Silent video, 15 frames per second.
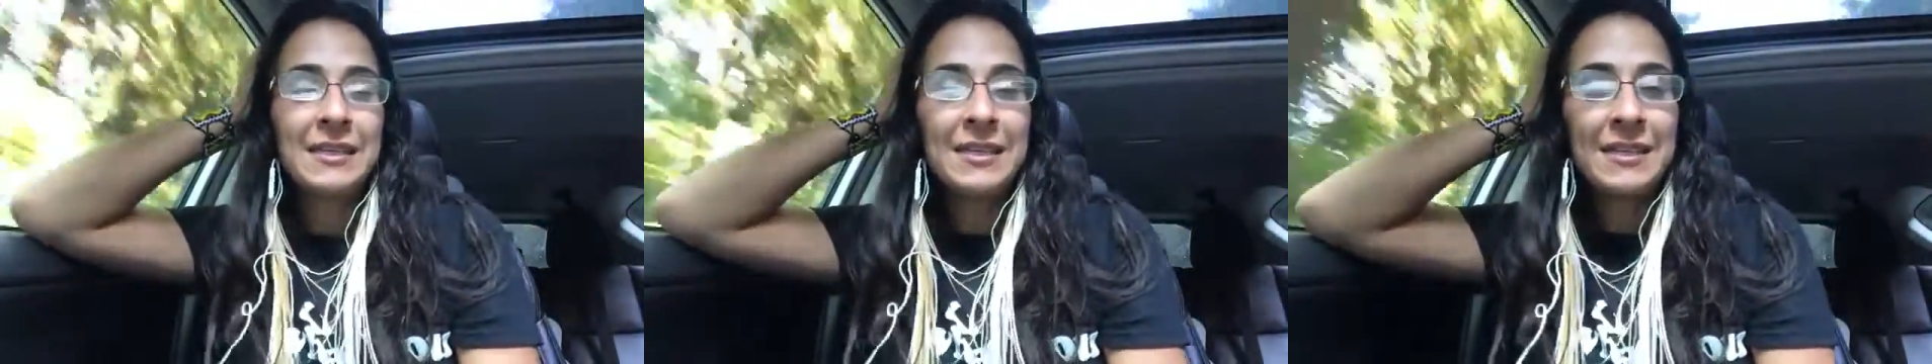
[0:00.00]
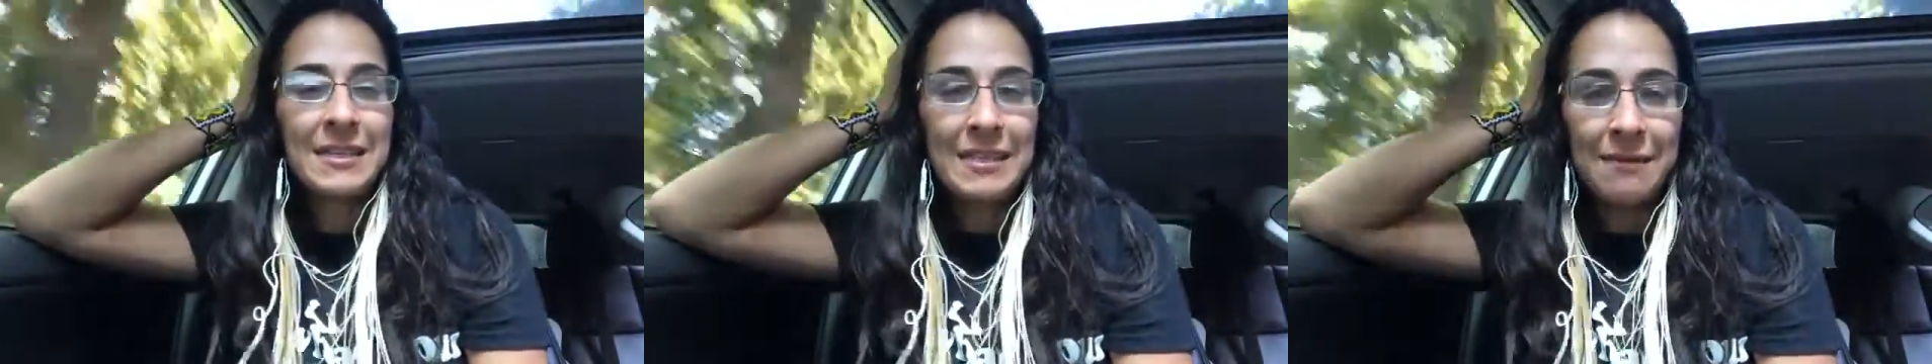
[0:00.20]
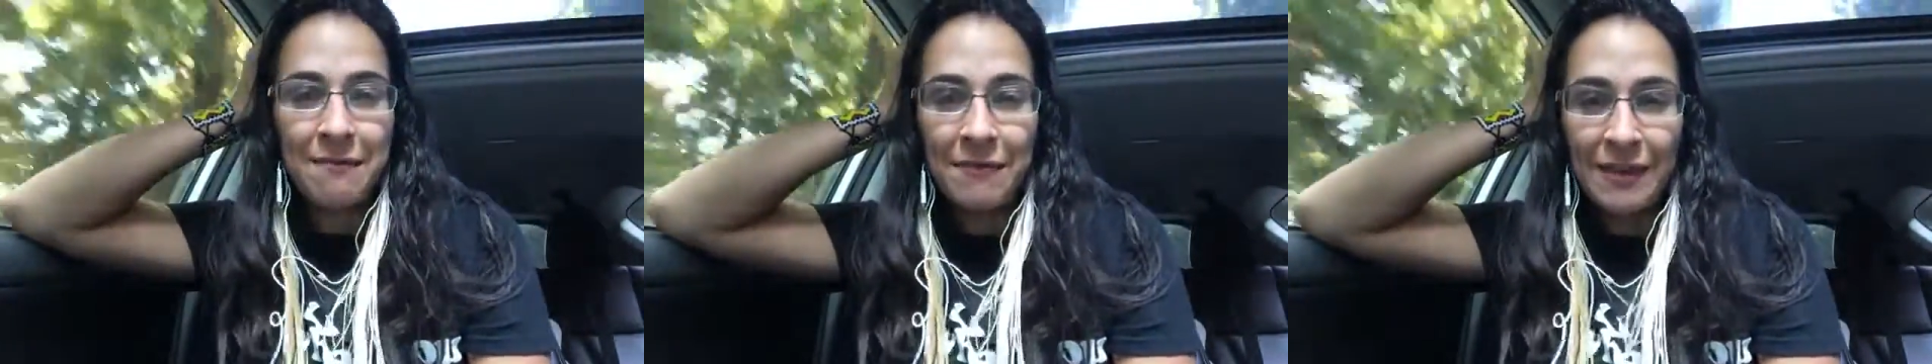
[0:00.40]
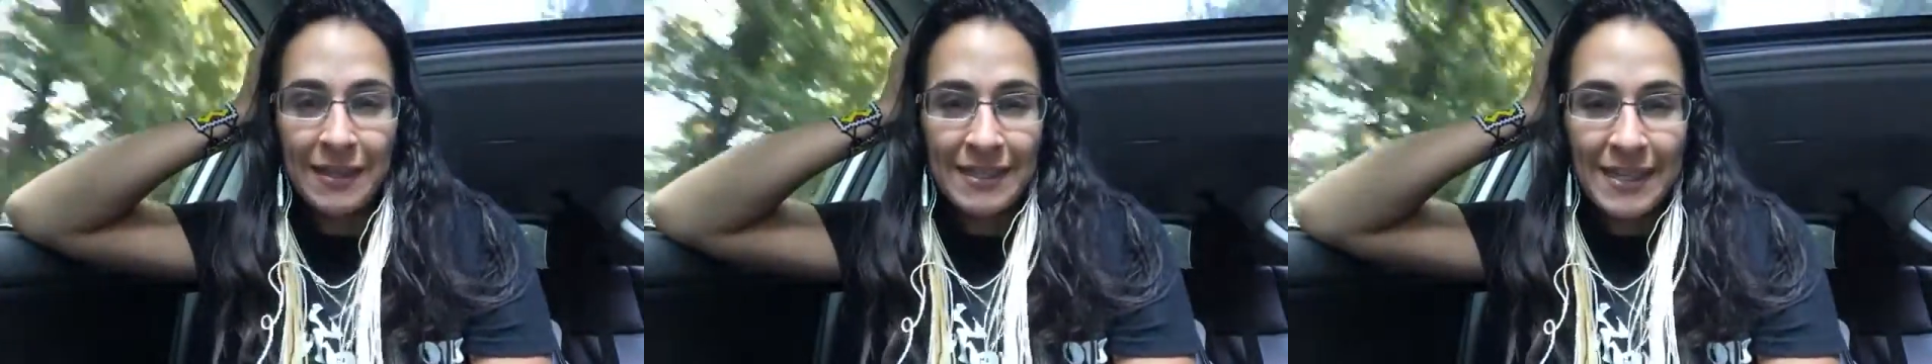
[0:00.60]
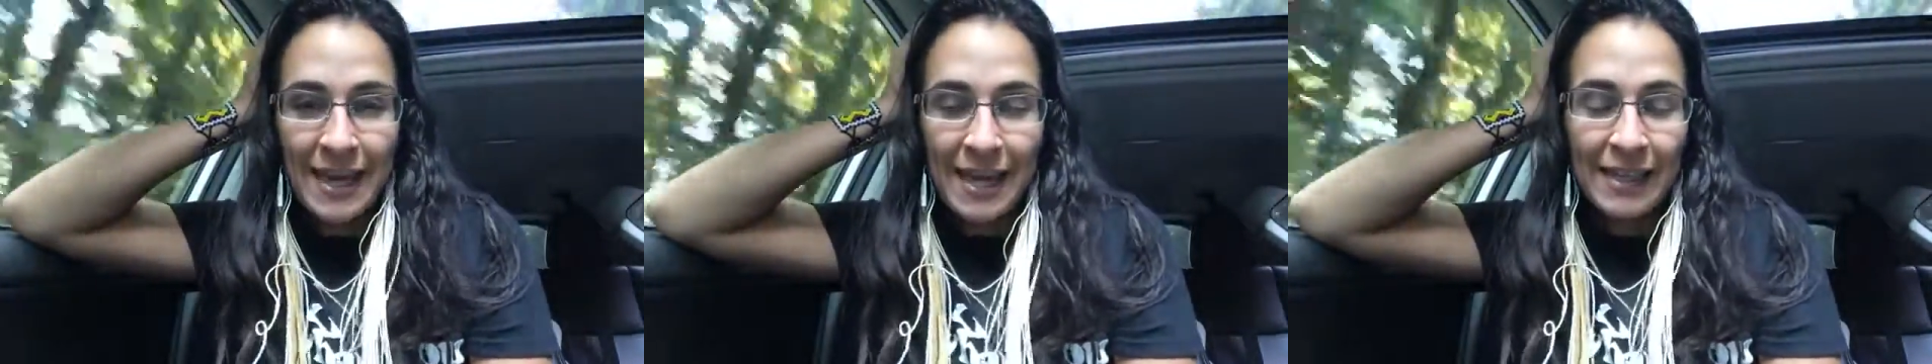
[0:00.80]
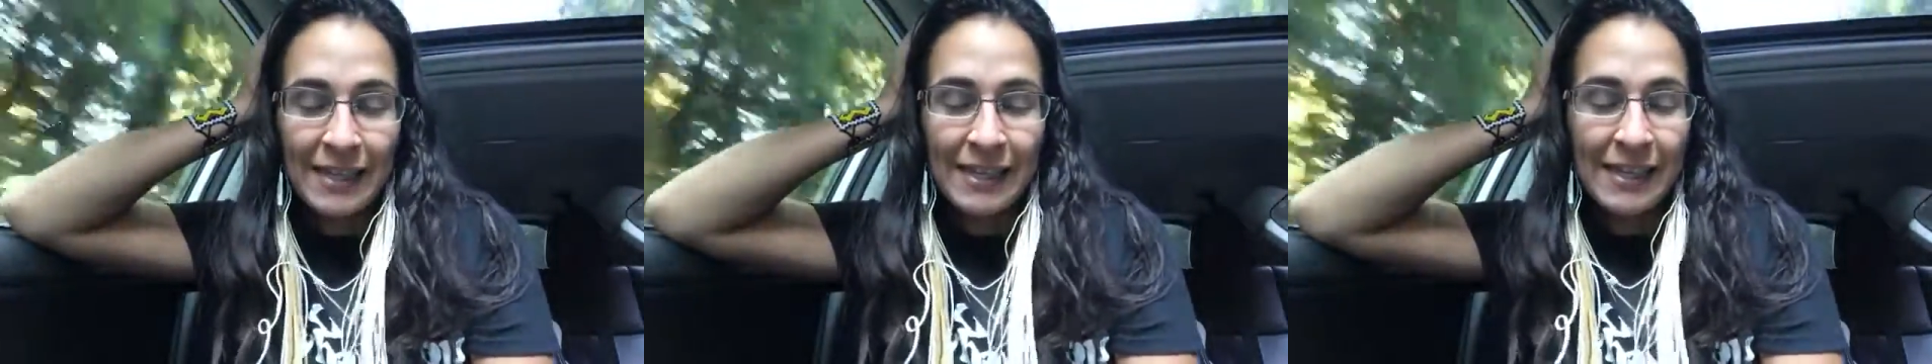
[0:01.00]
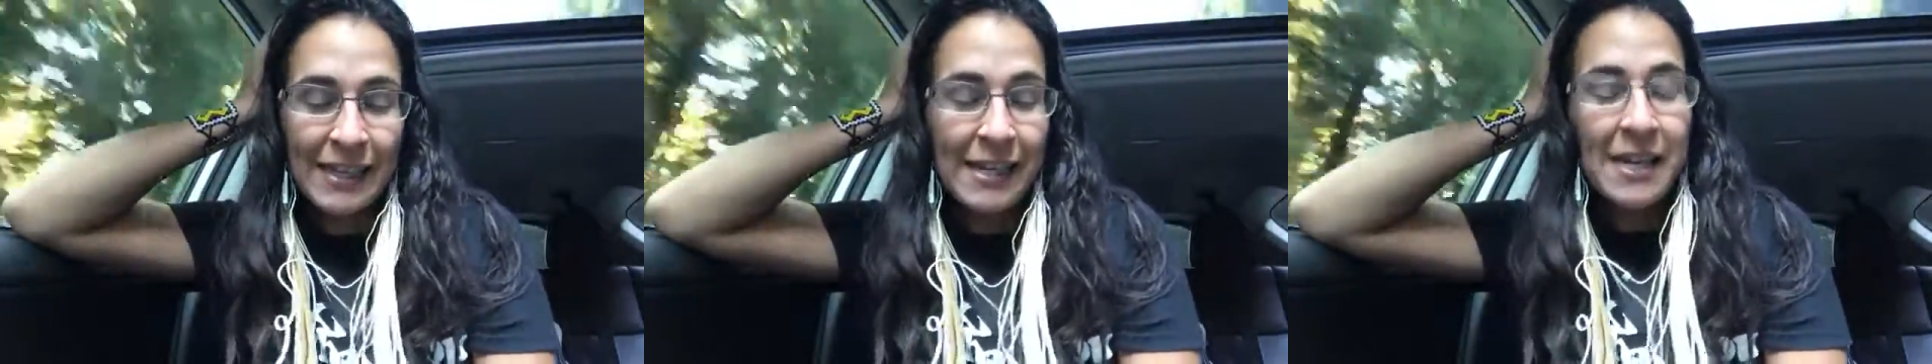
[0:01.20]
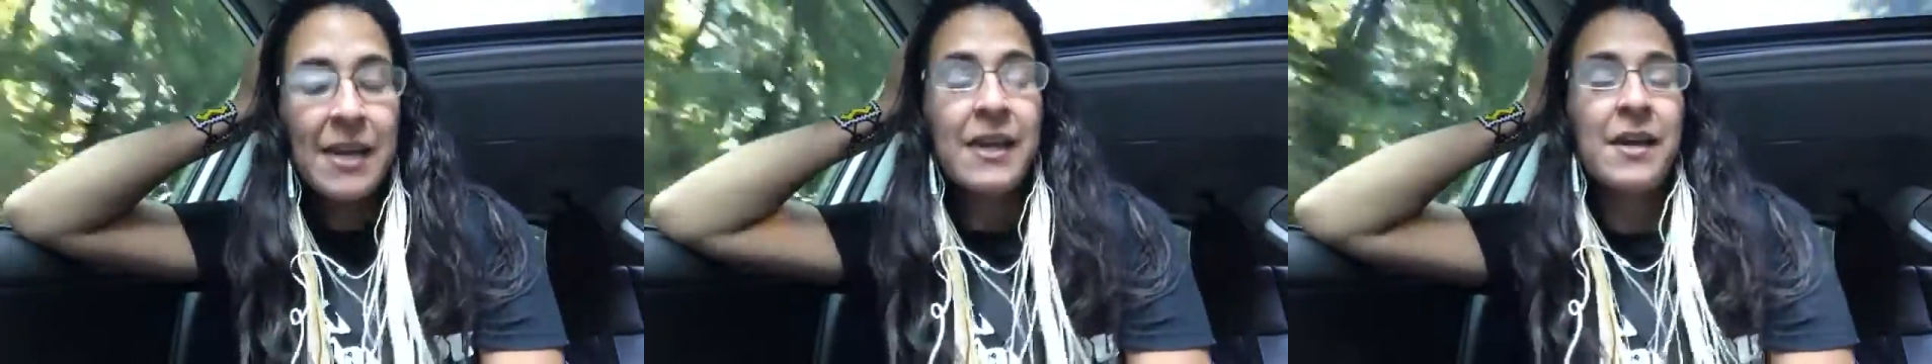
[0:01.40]
Skin Deep
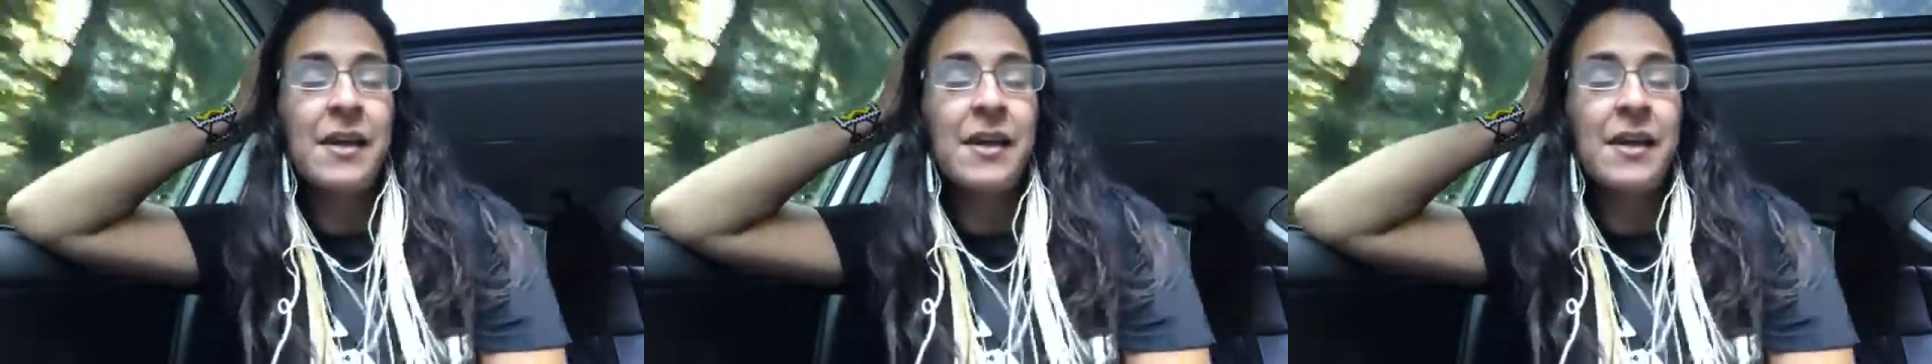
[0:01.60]
Vitality,